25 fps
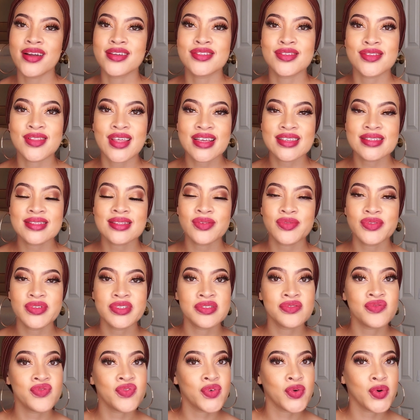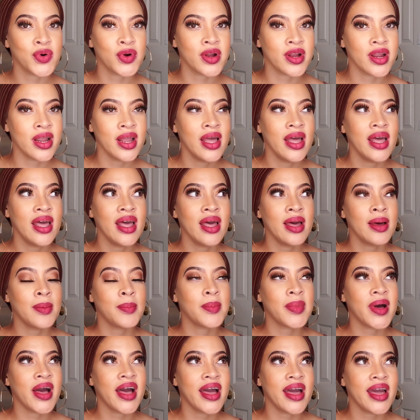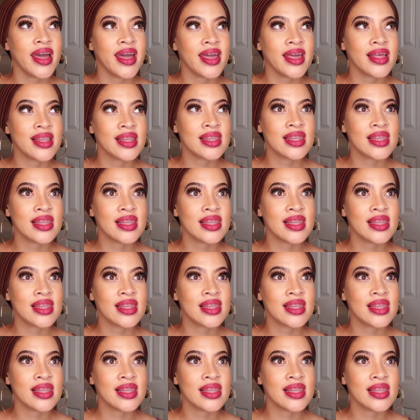So that's the reason for my